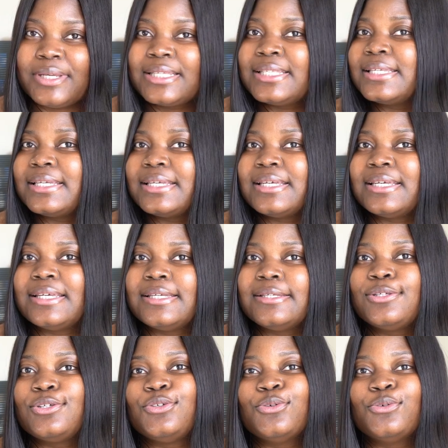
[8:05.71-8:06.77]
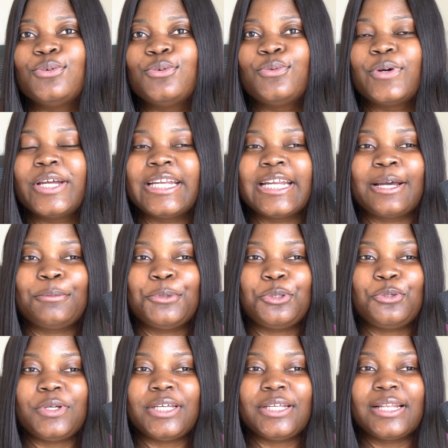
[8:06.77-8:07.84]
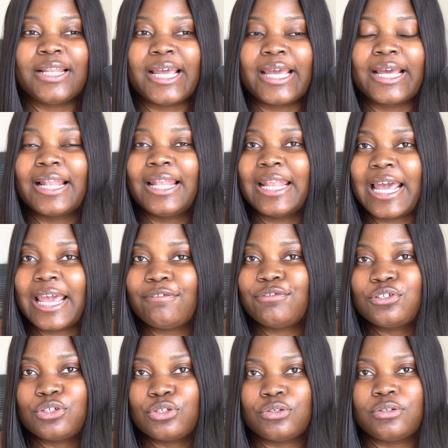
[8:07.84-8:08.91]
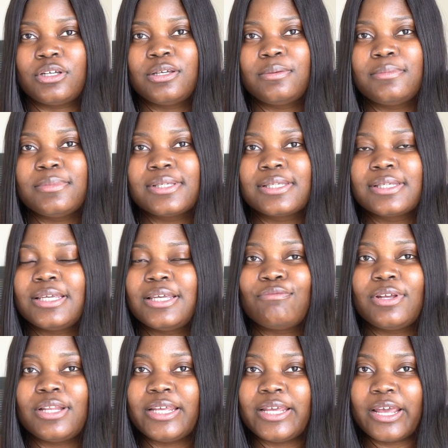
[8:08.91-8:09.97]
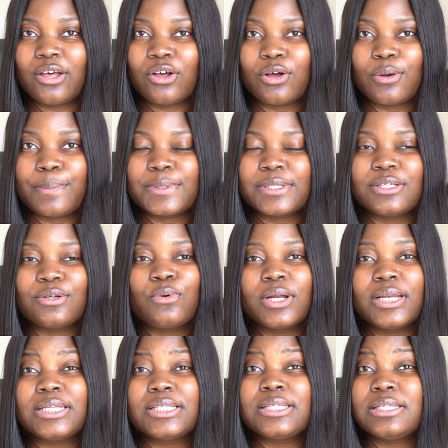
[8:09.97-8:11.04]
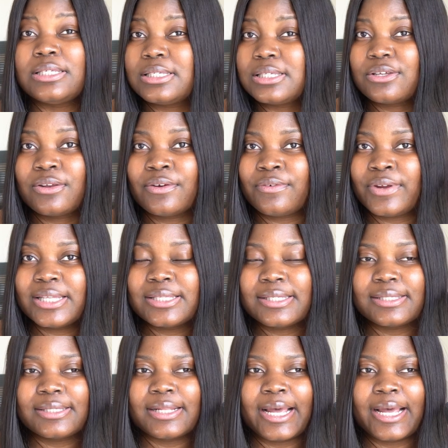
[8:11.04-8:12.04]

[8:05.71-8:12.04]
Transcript: meetings, when I'm doing like live streams. It really helps. The quality is great.